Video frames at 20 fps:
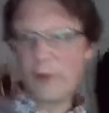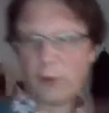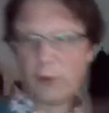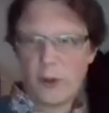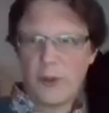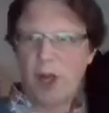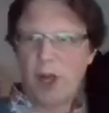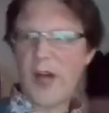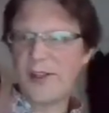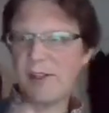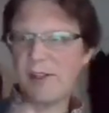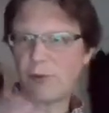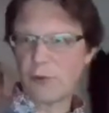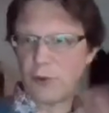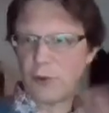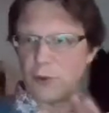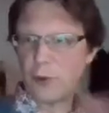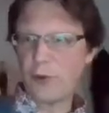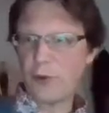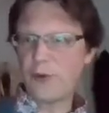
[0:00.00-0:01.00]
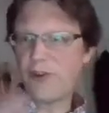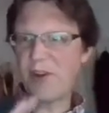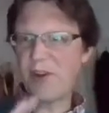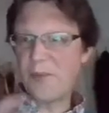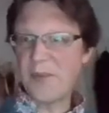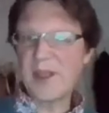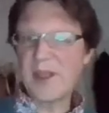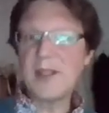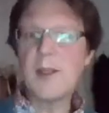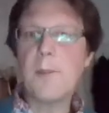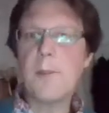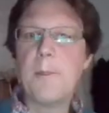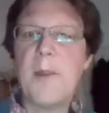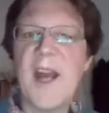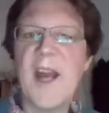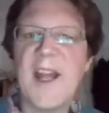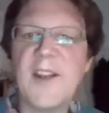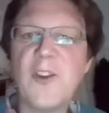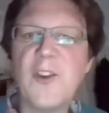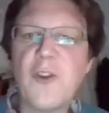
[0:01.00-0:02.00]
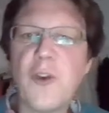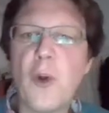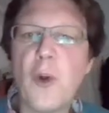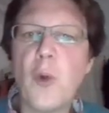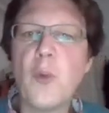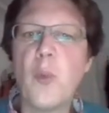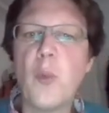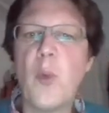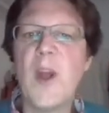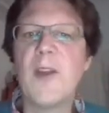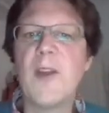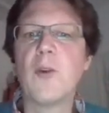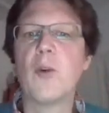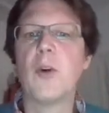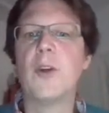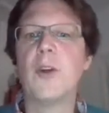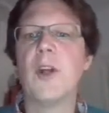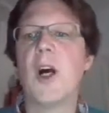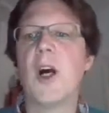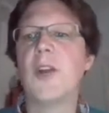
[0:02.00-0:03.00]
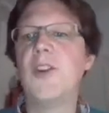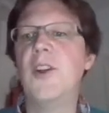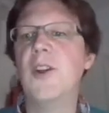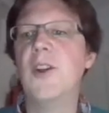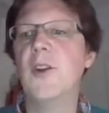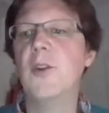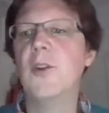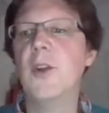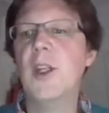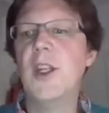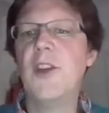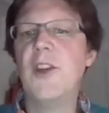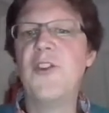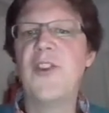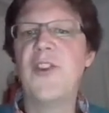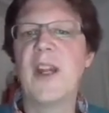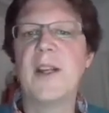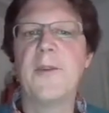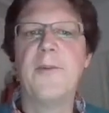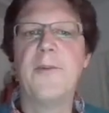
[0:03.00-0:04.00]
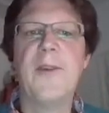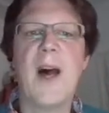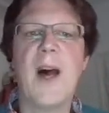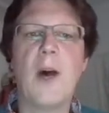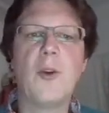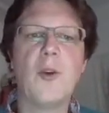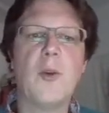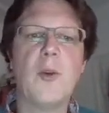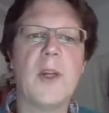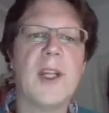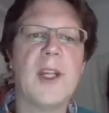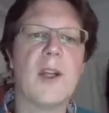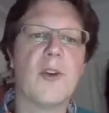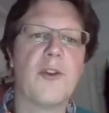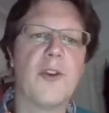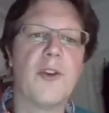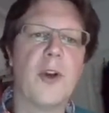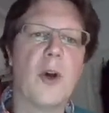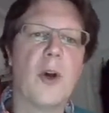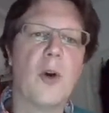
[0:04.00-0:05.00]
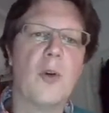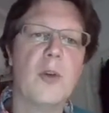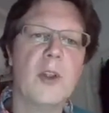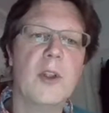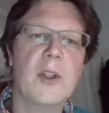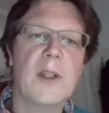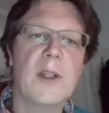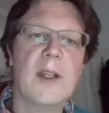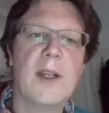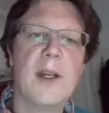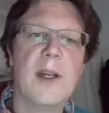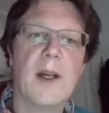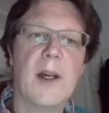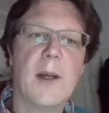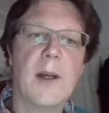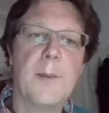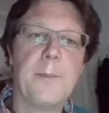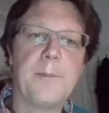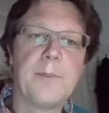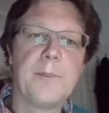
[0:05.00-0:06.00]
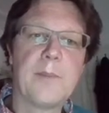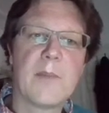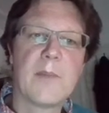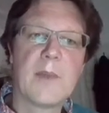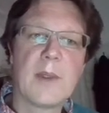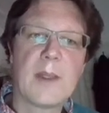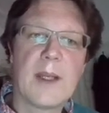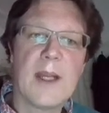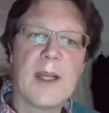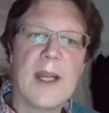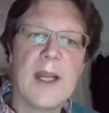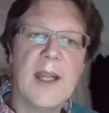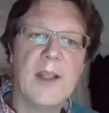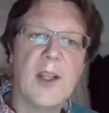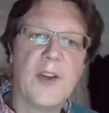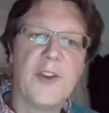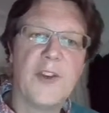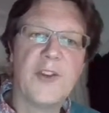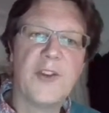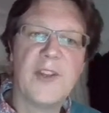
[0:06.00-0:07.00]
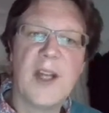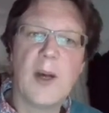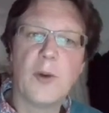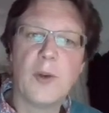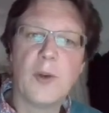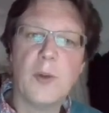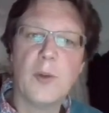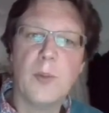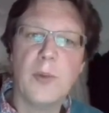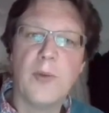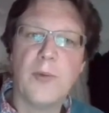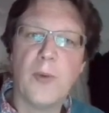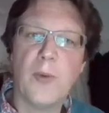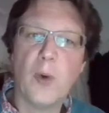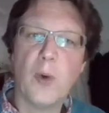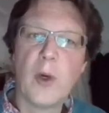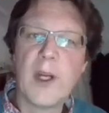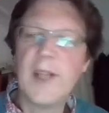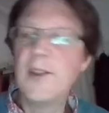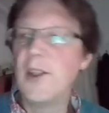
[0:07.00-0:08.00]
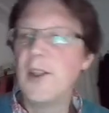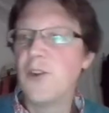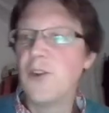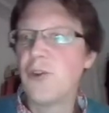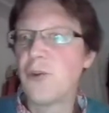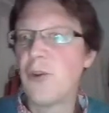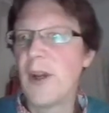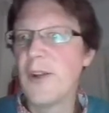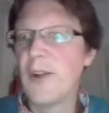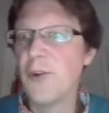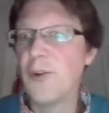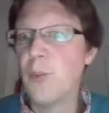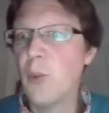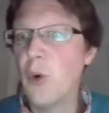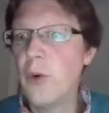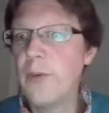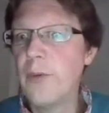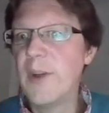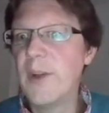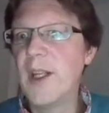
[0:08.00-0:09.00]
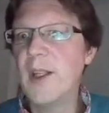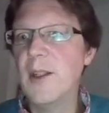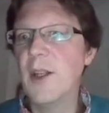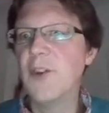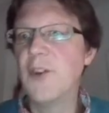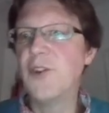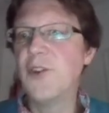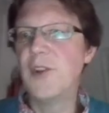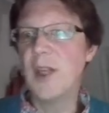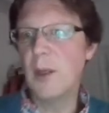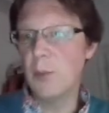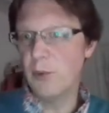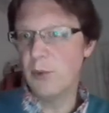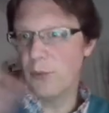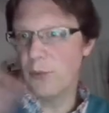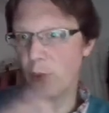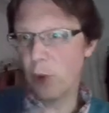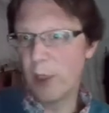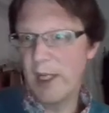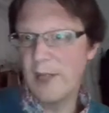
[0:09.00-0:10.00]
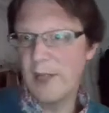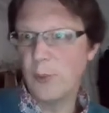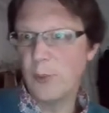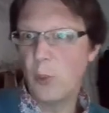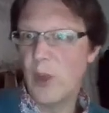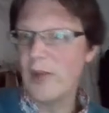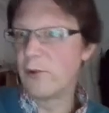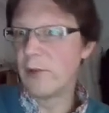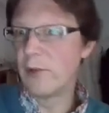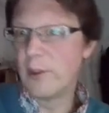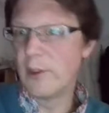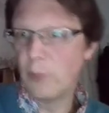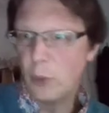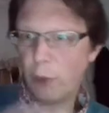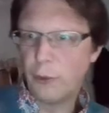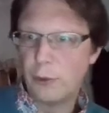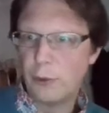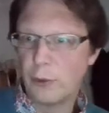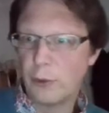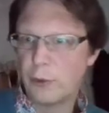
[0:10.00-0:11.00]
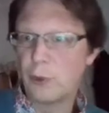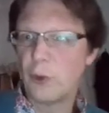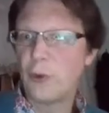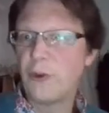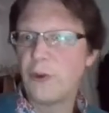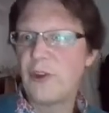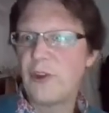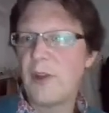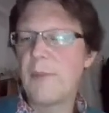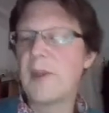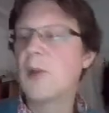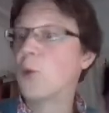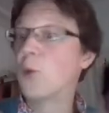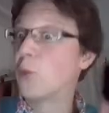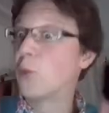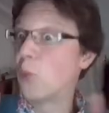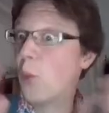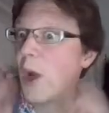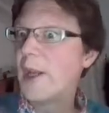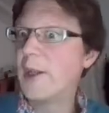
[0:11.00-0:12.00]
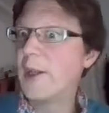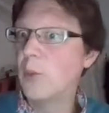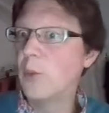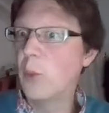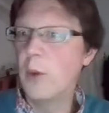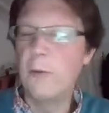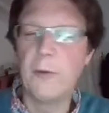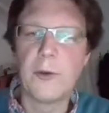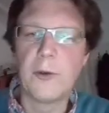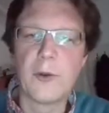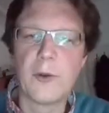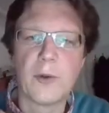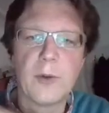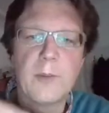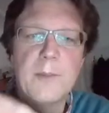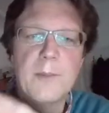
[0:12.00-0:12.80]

or not it returns something depends on whether or not you set a value here. So um, it doesn't tell you beforehand, it's transmorphic, it doesn't tell beforehand whether it will return something or what it will return.